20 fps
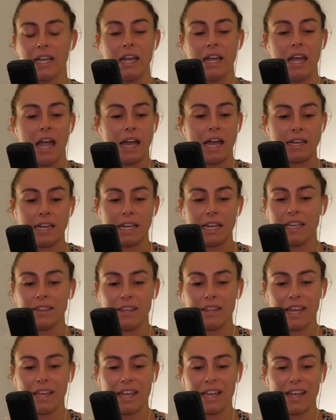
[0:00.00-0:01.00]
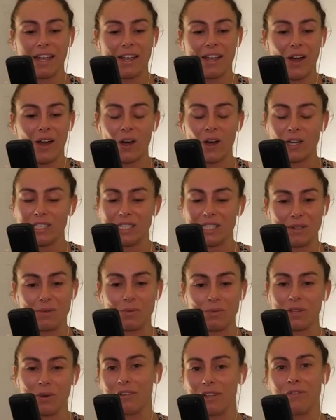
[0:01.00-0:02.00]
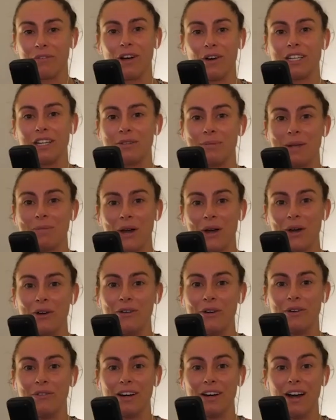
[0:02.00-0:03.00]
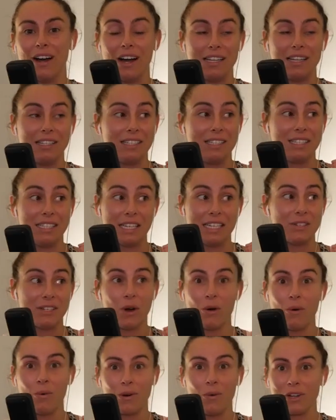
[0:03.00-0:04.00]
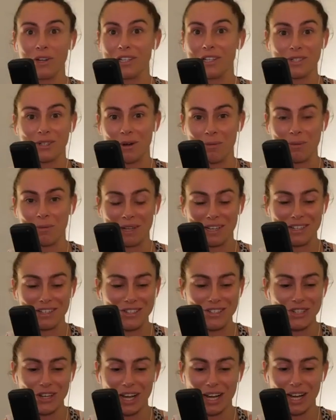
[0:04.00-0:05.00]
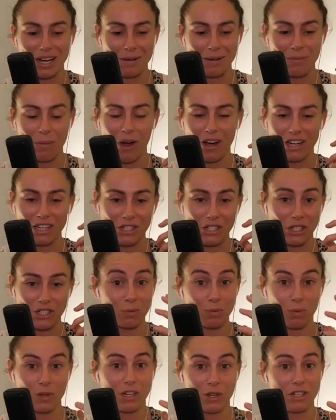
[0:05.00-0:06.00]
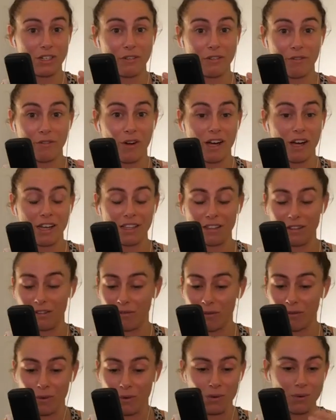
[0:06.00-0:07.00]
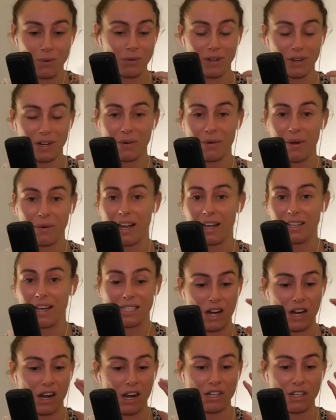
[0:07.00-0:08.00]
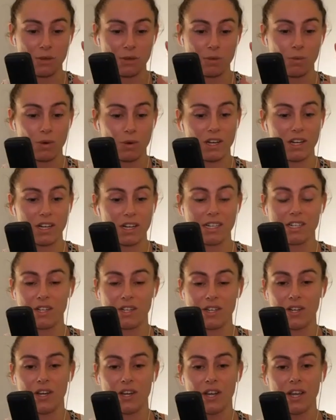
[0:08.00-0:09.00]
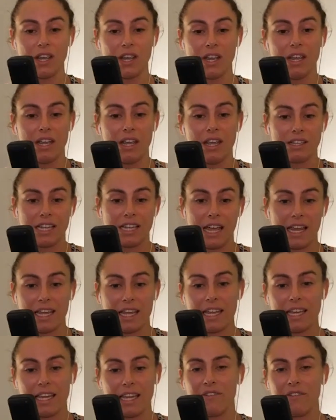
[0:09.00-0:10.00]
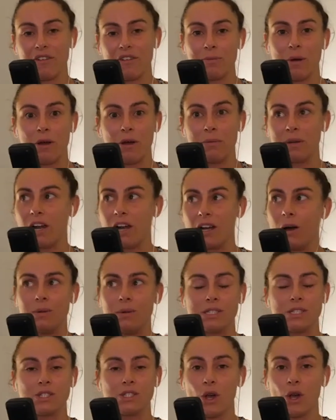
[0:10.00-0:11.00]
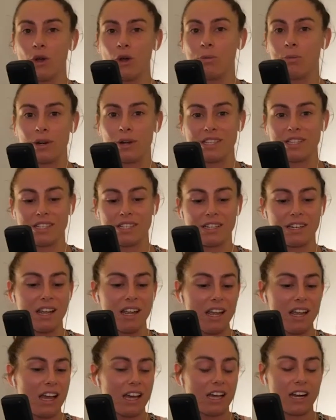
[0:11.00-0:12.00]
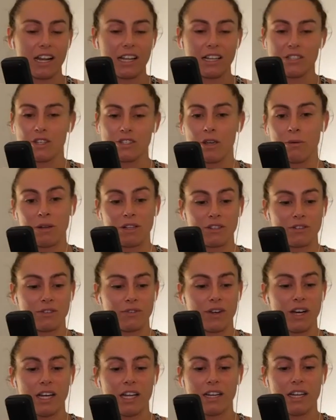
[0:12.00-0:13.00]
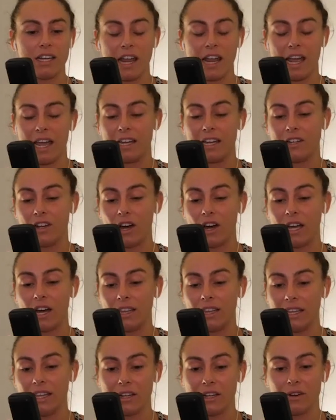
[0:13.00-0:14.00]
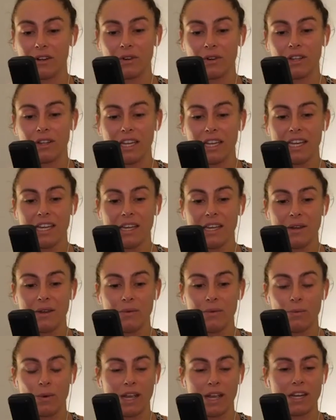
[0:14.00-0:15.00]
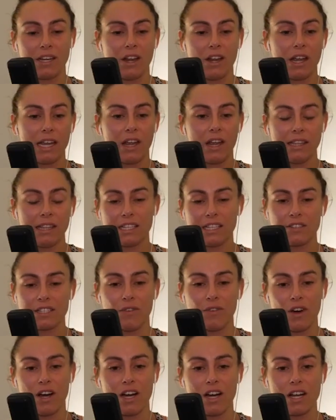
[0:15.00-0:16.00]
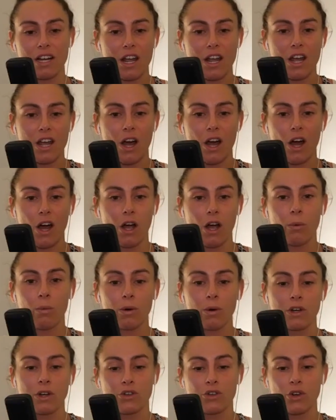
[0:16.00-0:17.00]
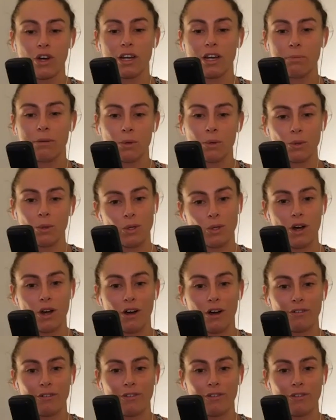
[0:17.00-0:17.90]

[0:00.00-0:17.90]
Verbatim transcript: And in there, I didn't want the fight to be over. I did not want a stoppage. Um, I just wanted to fight the full three rounds, just wanted to take in every moment. I was so present, and I had so much fun, and I literally went, in this fight, I want to try and pull off